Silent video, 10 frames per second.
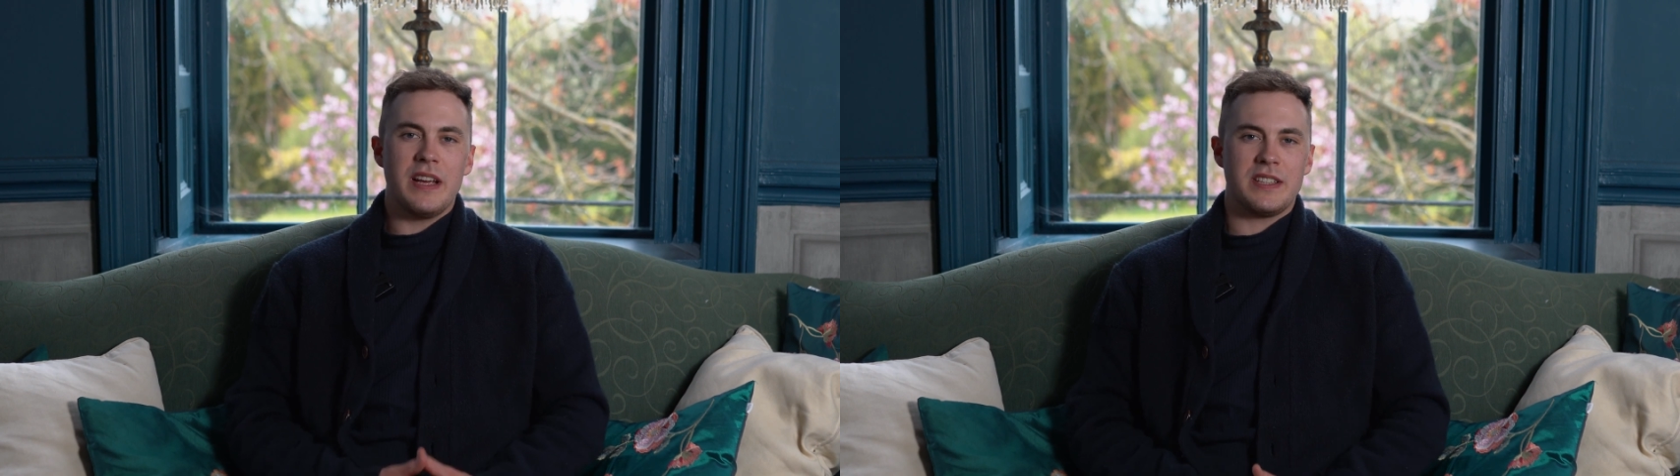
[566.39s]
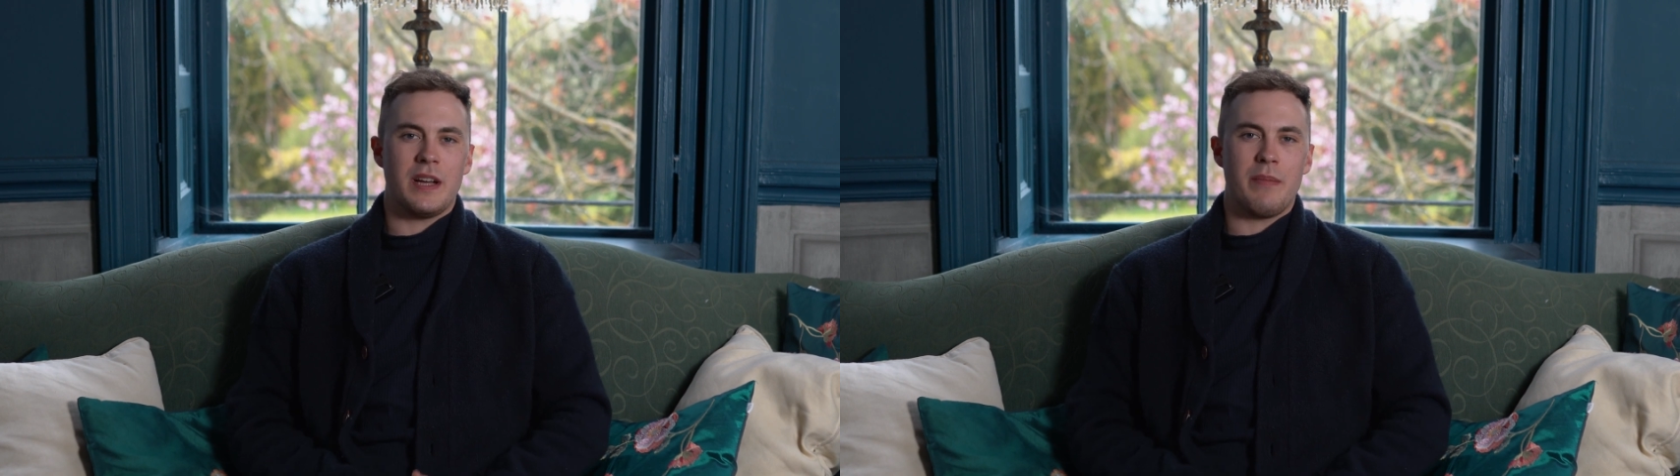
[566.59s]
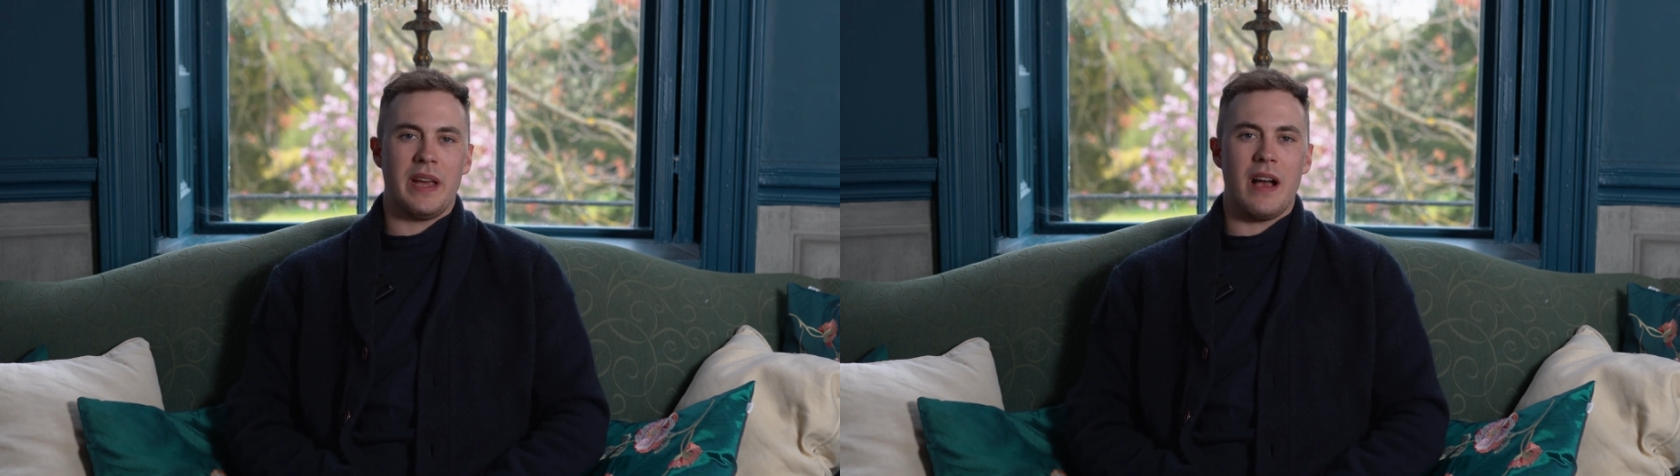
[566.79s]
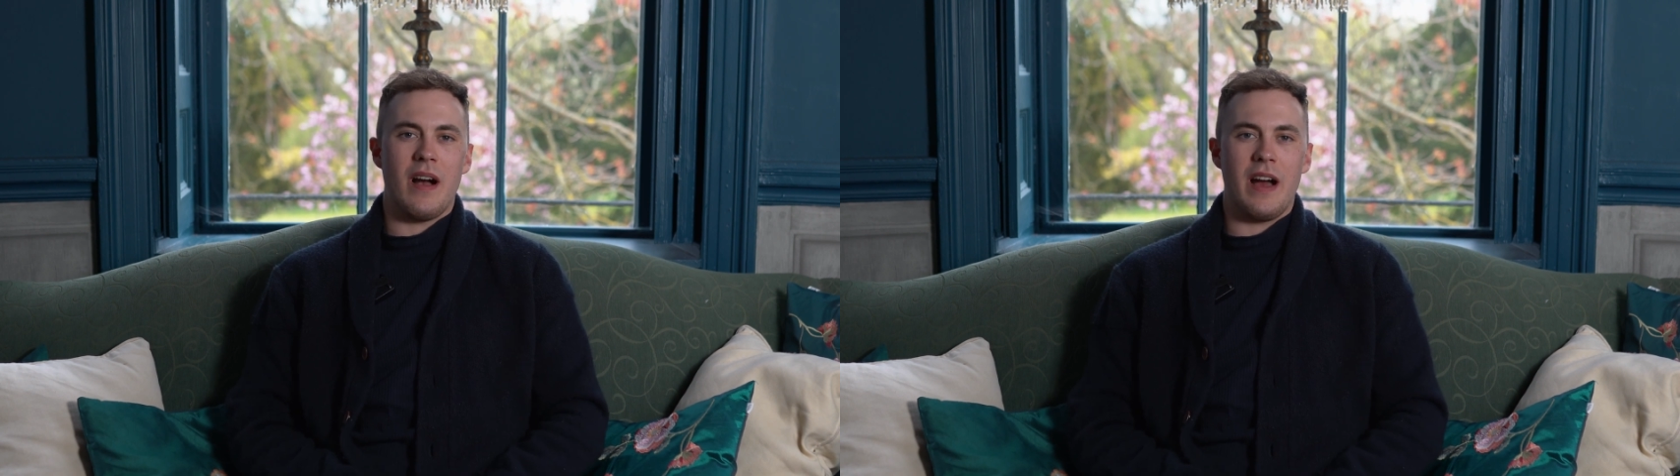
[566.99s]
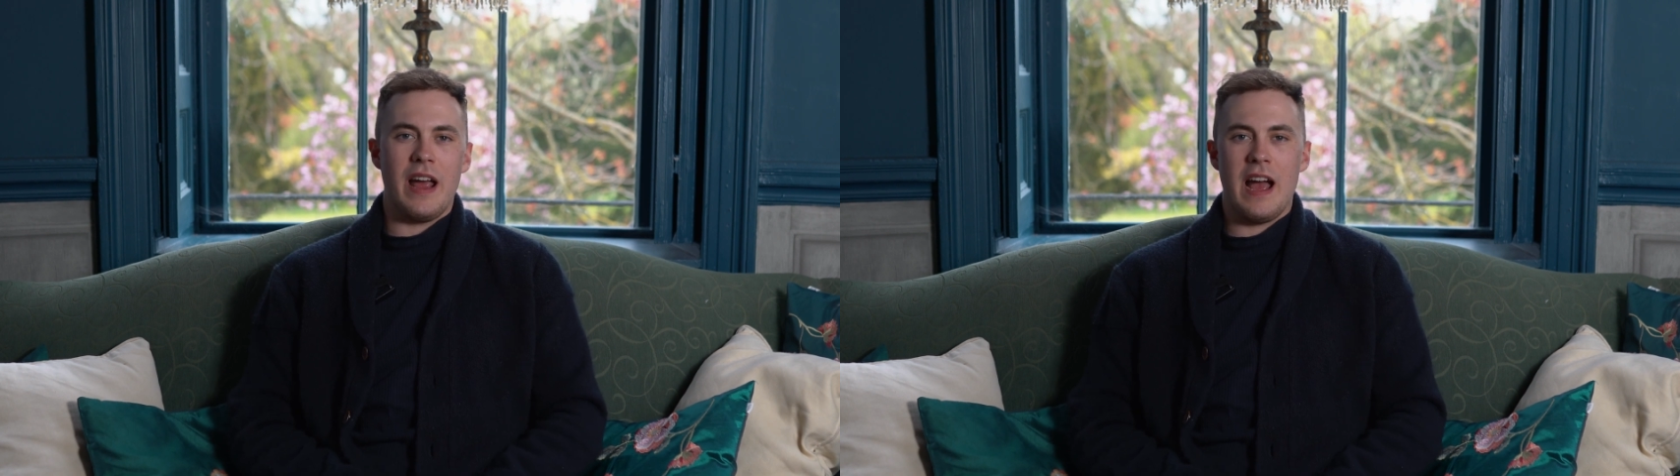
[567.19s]
is something
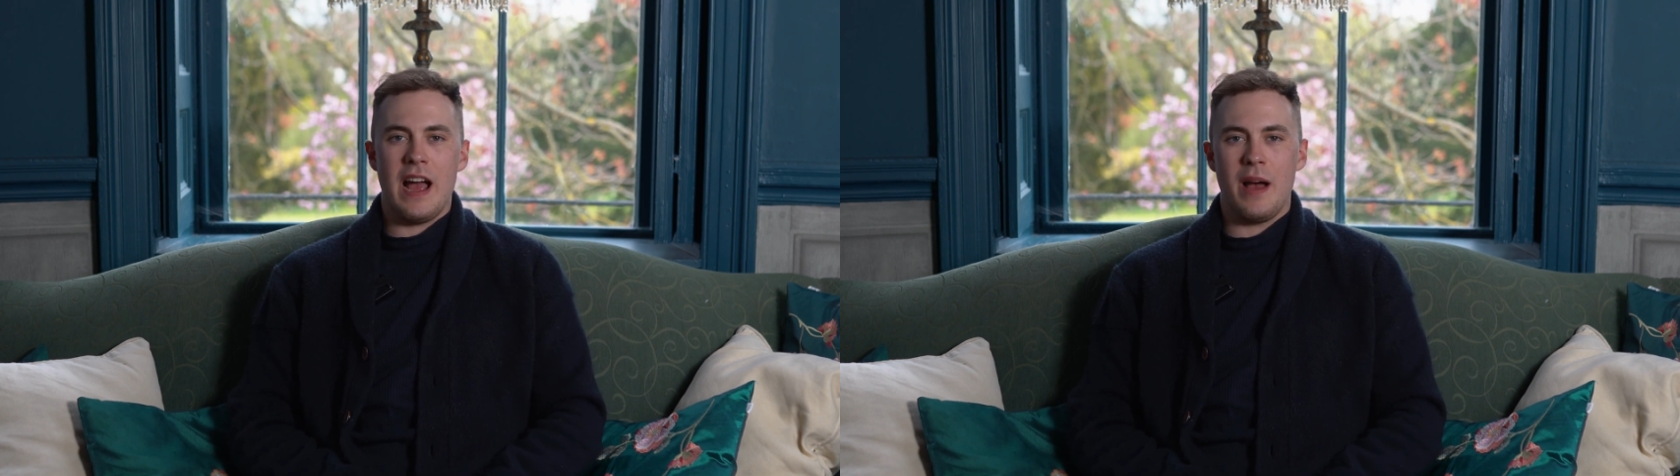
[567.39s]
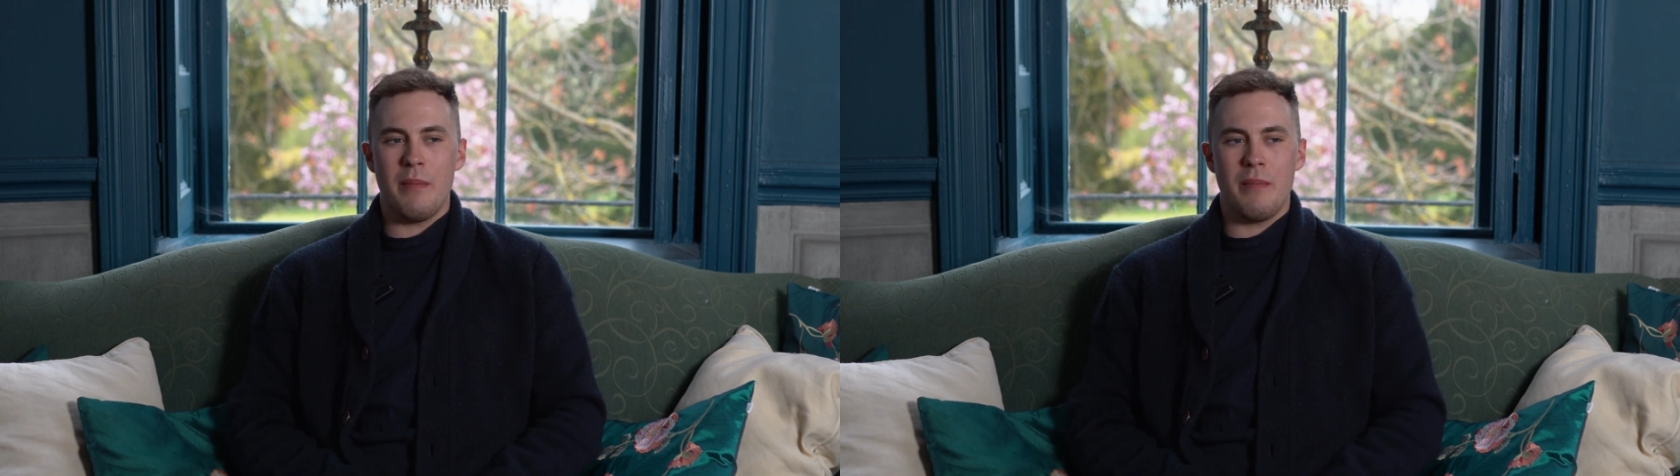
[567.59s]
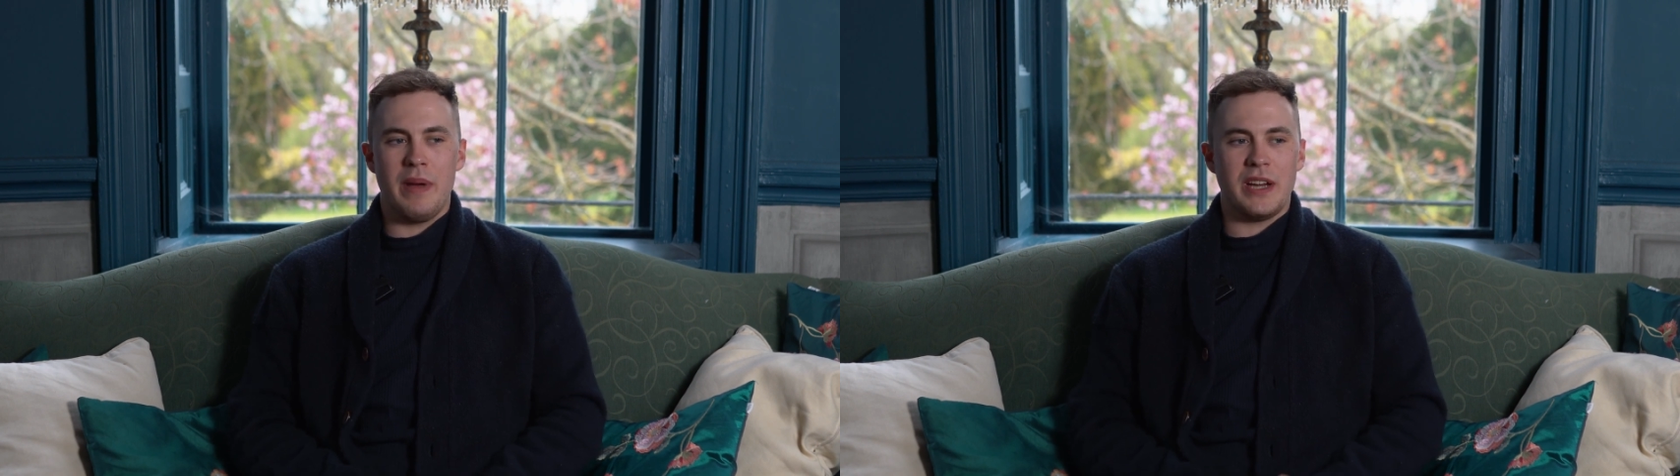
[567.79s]
I am